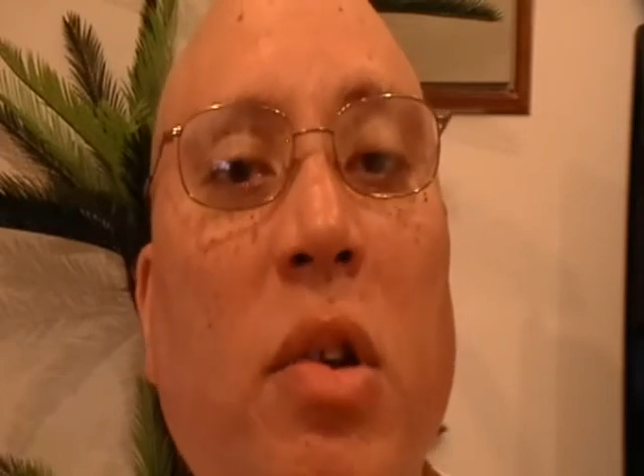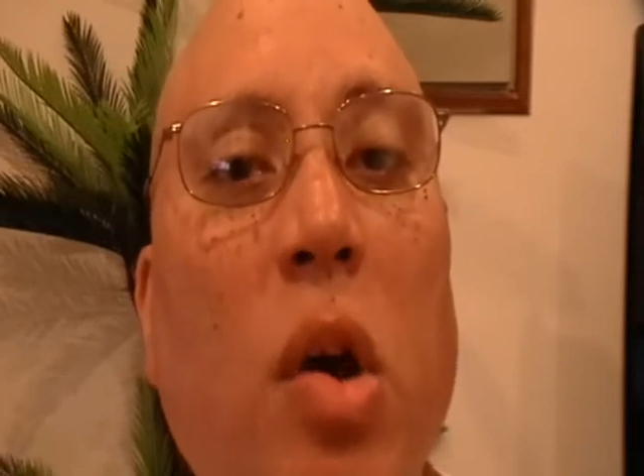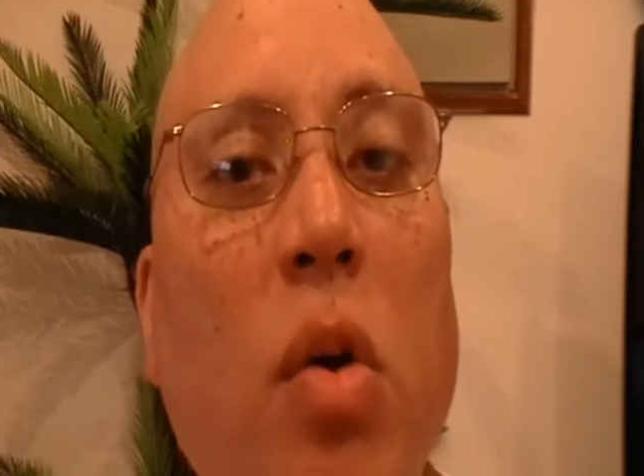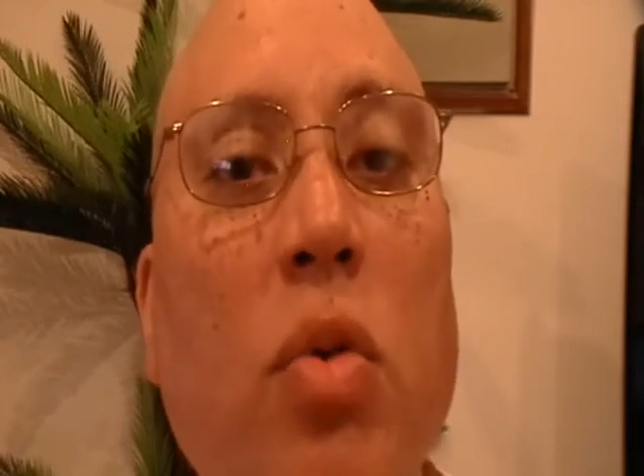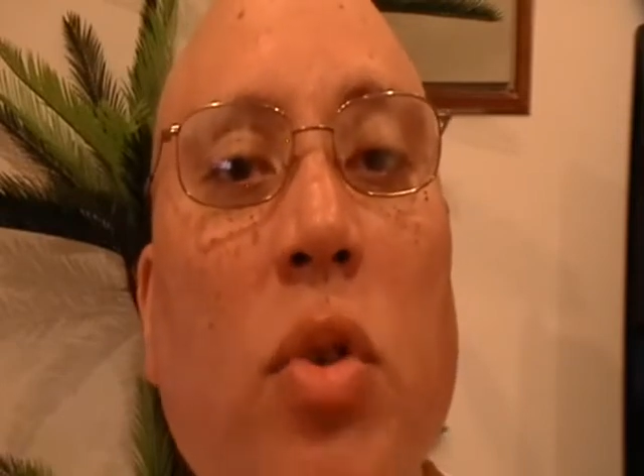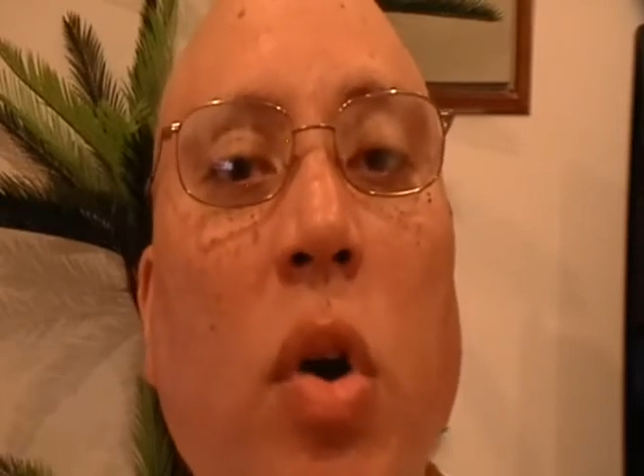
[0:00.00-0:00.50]

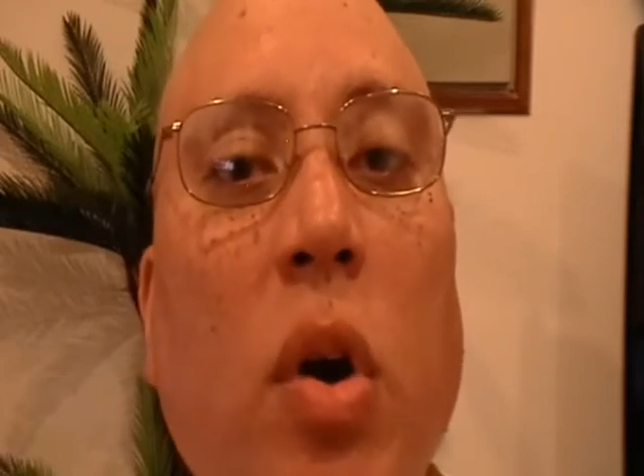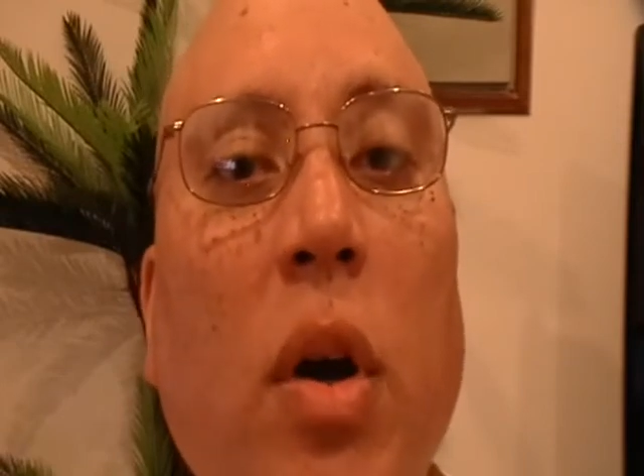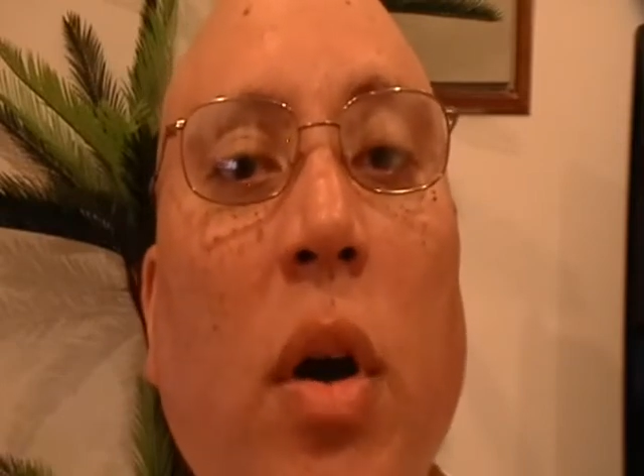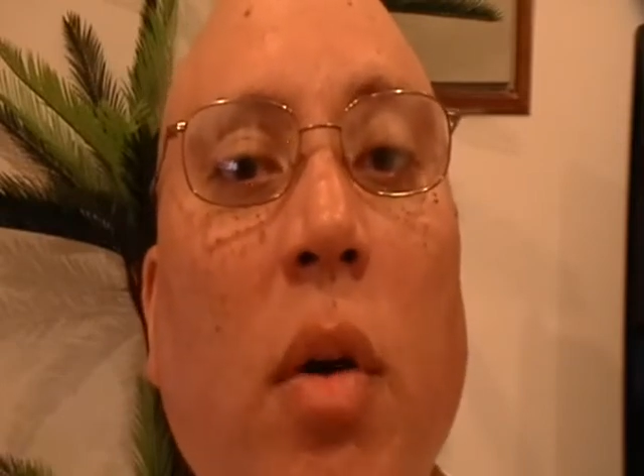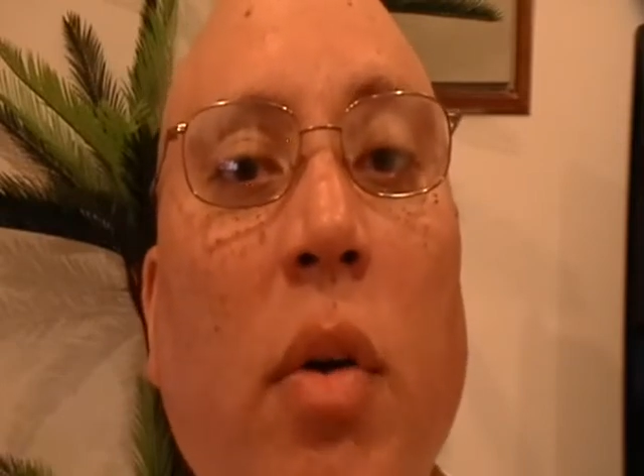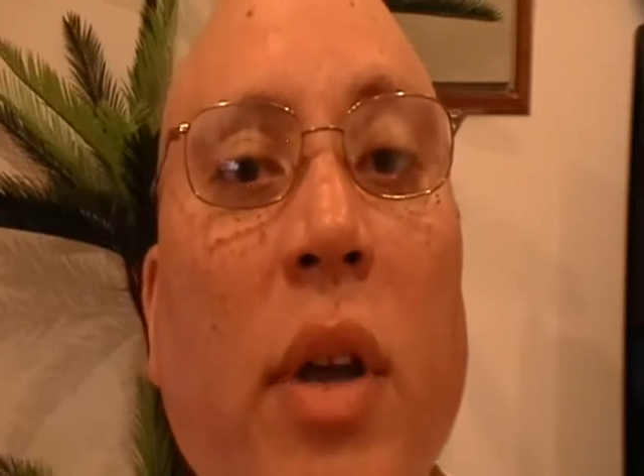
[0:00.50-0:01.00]
goes
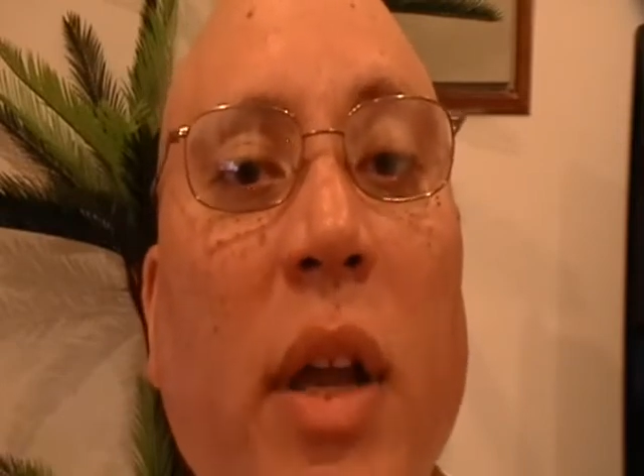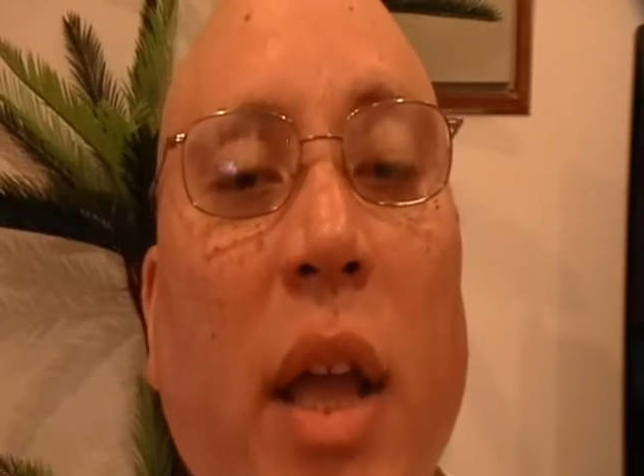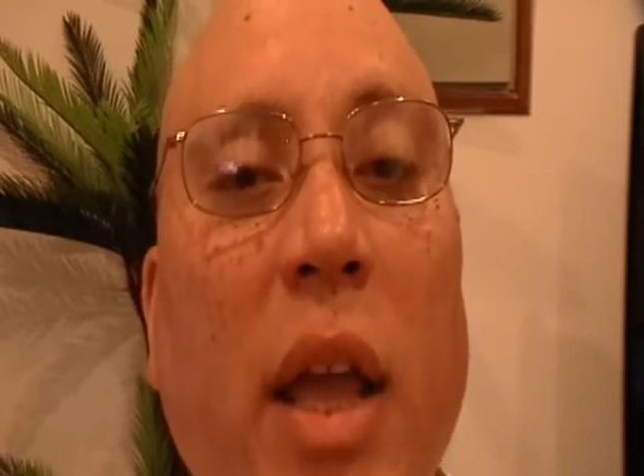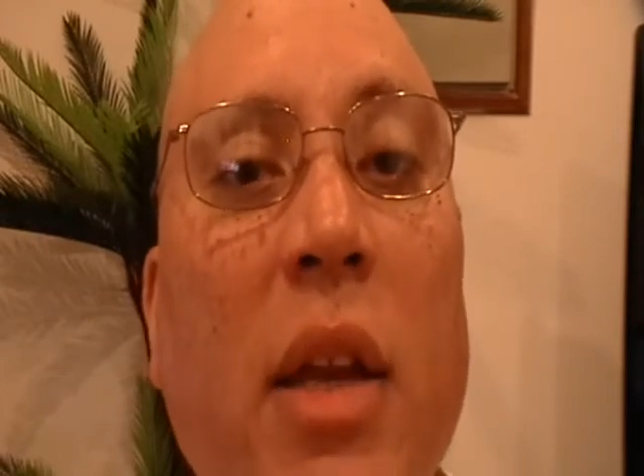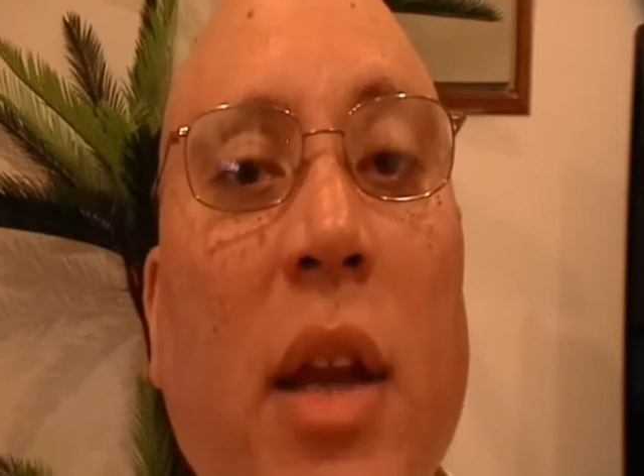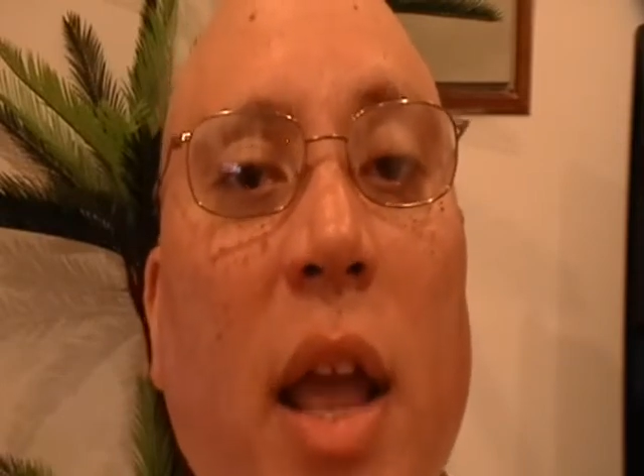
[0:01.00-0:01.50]
on
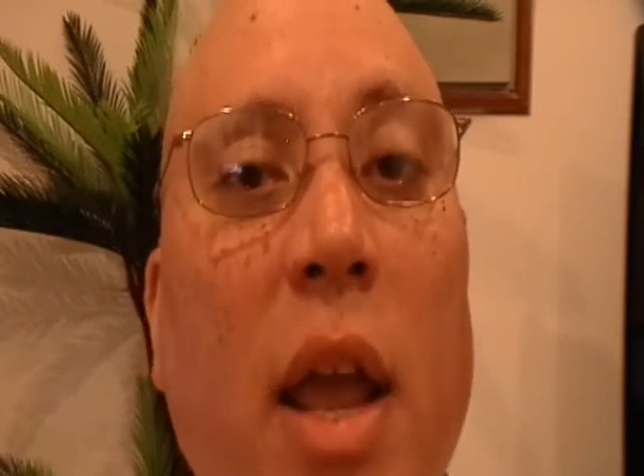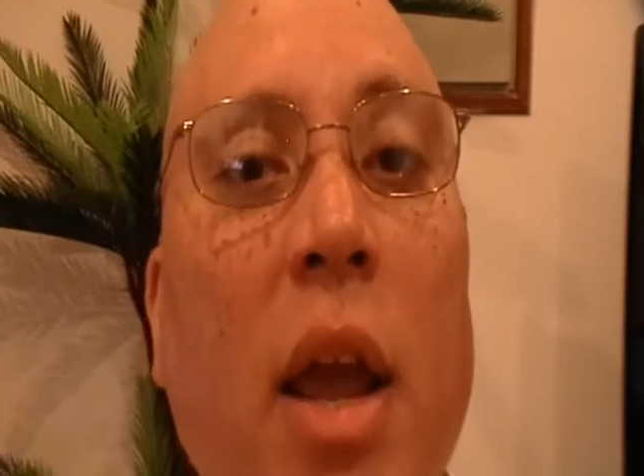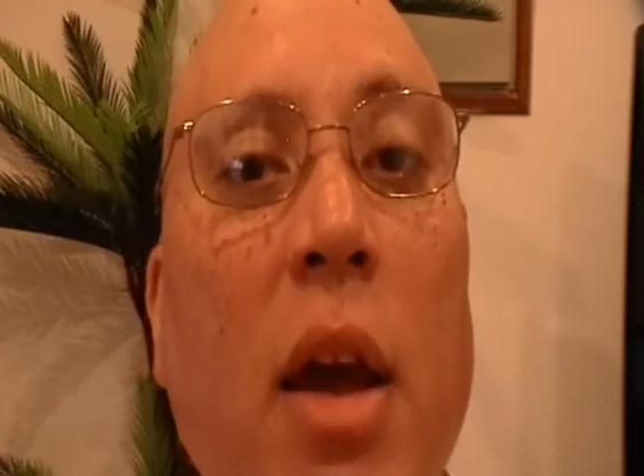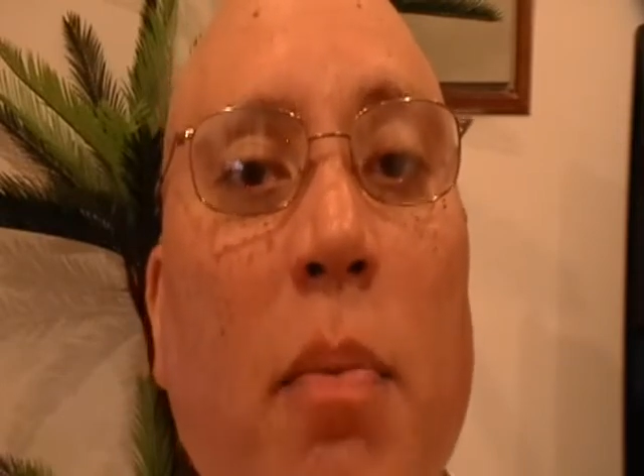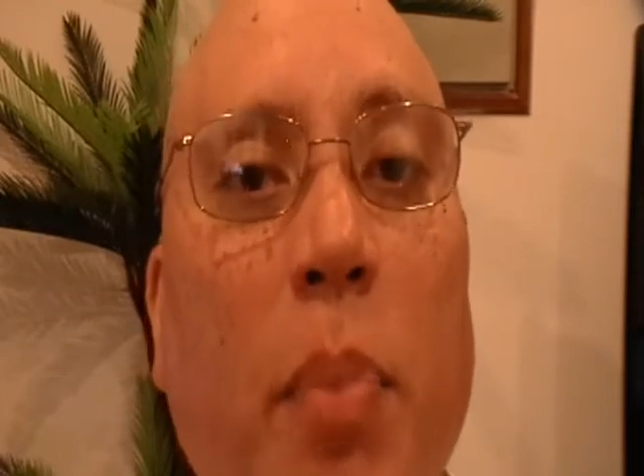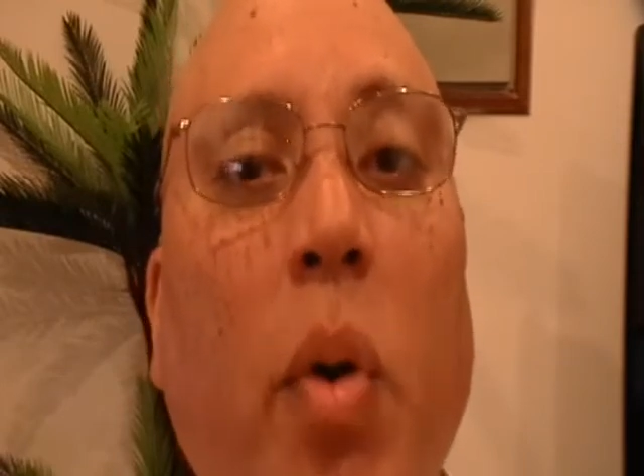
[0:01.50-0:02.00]
in the
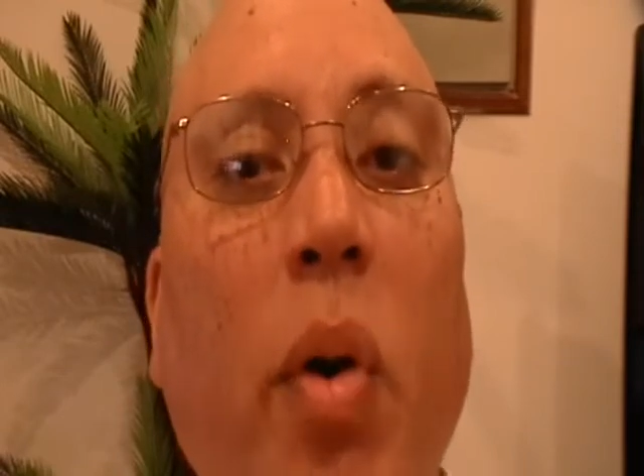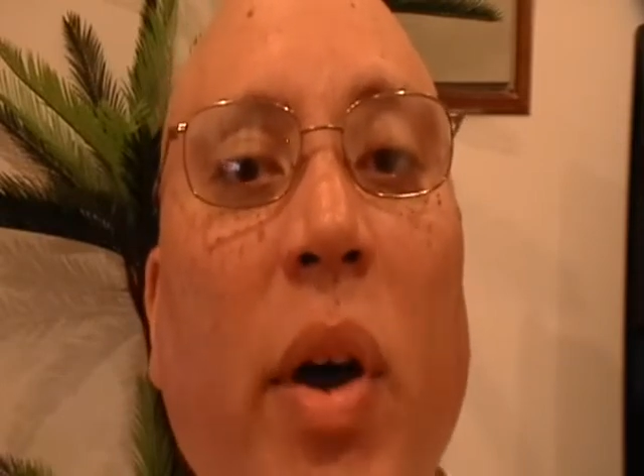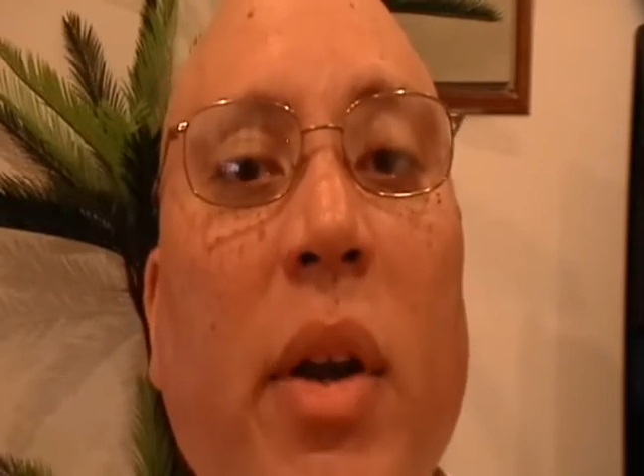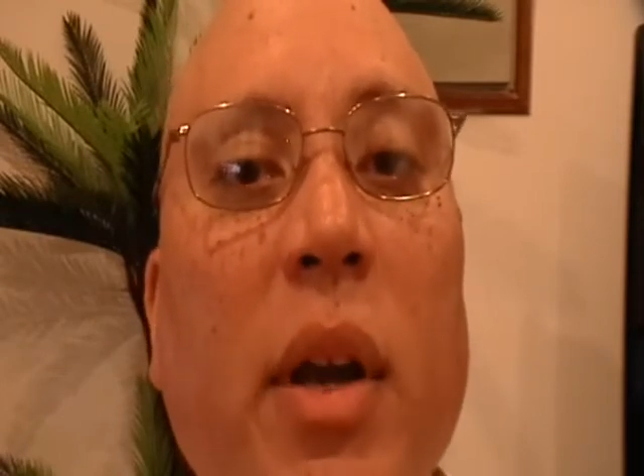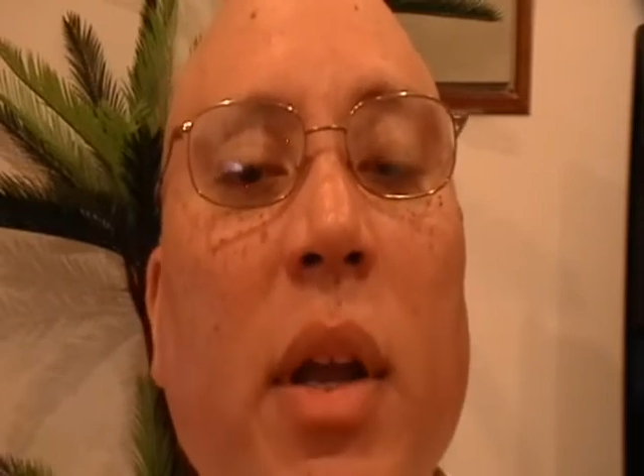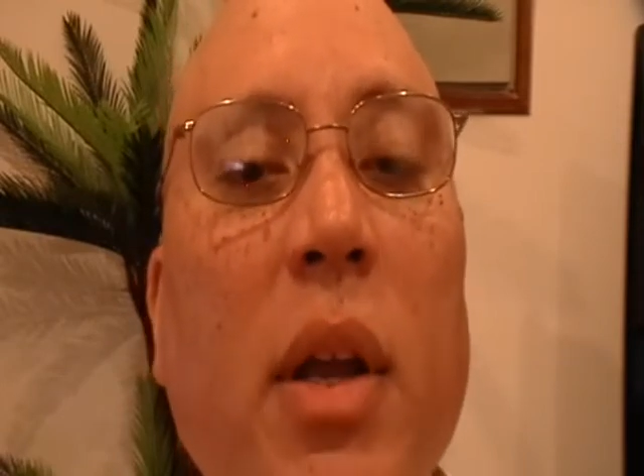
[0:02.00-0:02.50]
airport